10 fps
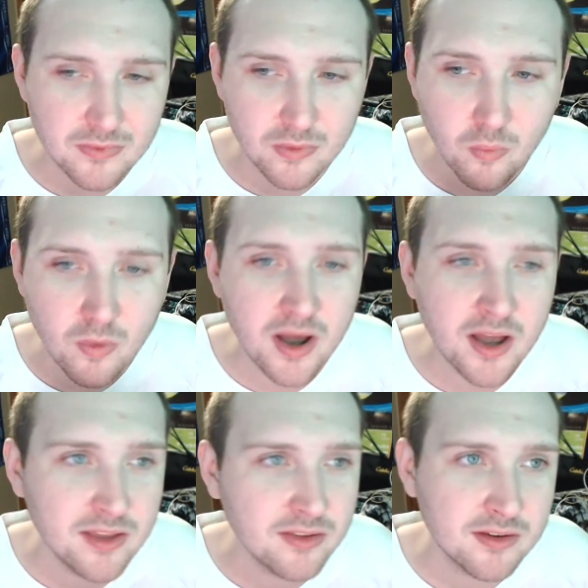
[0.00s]

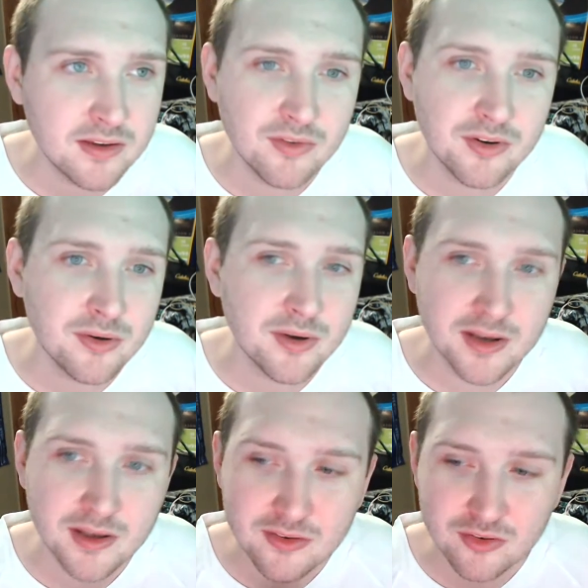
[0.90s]
why is it even going
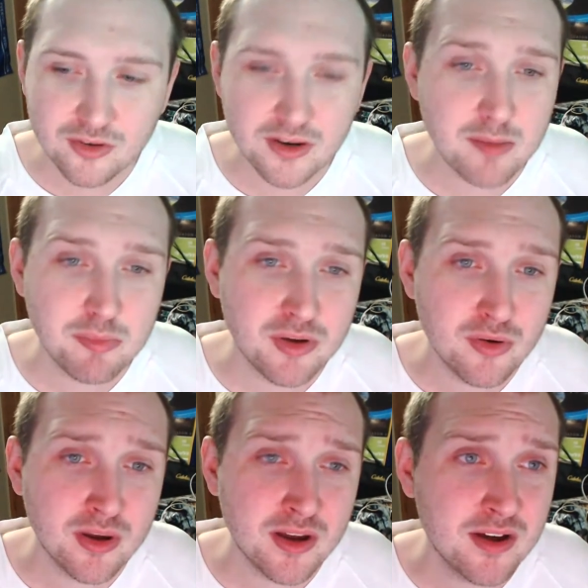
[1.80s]
on? This should not be
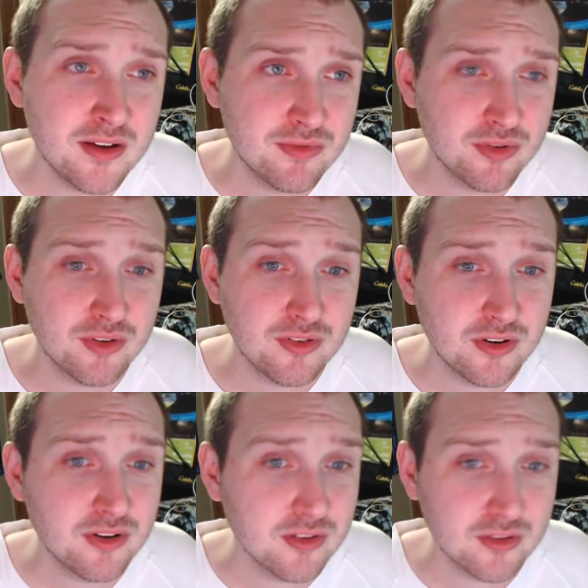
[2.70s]
going on for a
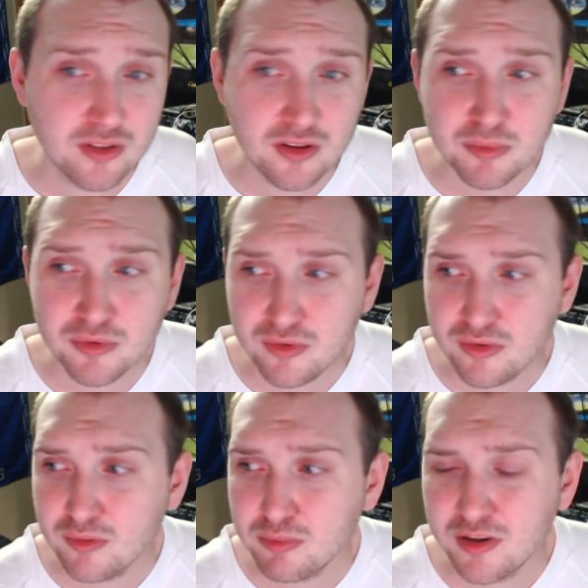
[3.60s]
serious club. You,
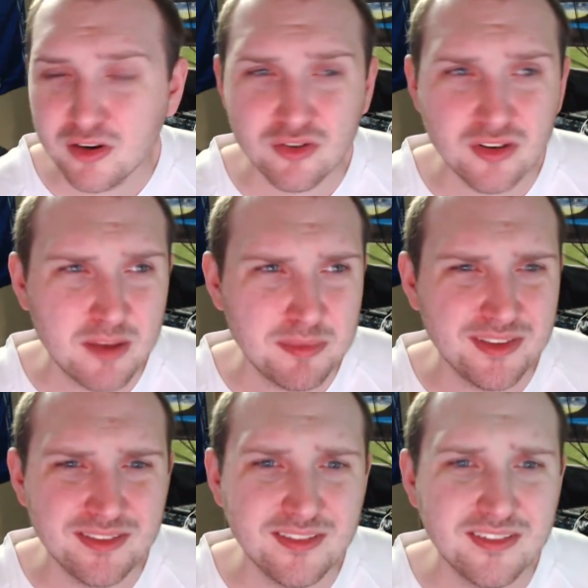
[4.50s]
your players should not
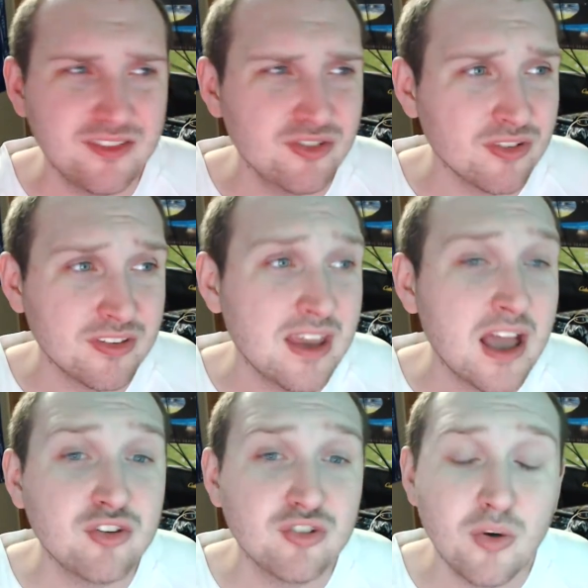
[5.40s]
be just
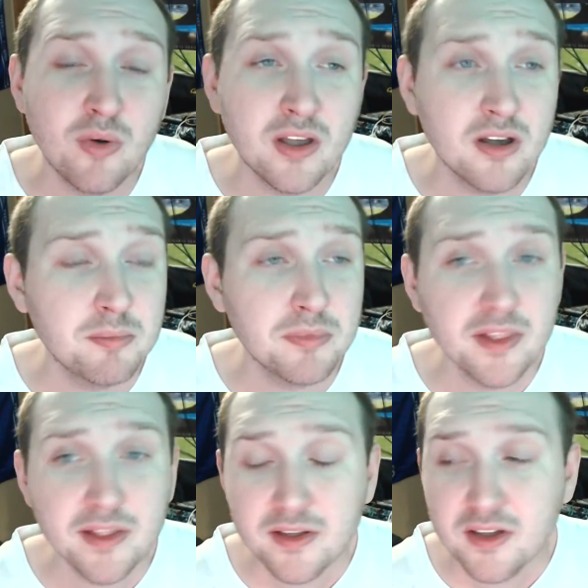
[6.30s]
not showing up,
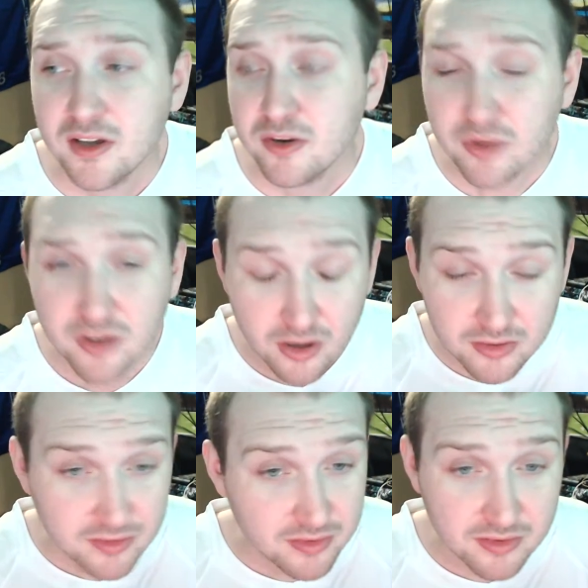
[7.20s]

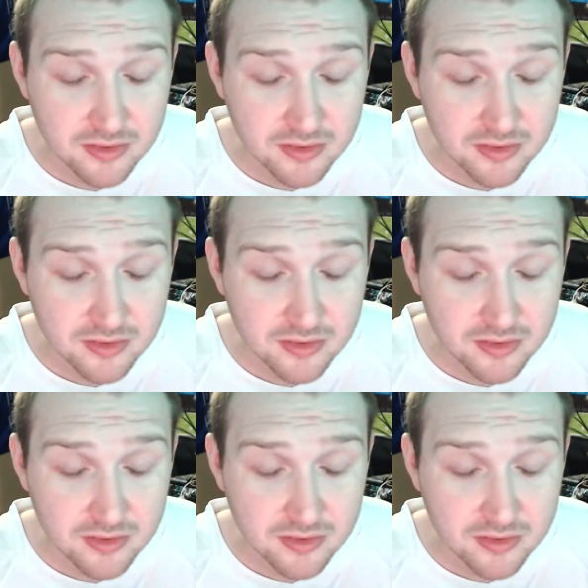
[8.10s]
regardless of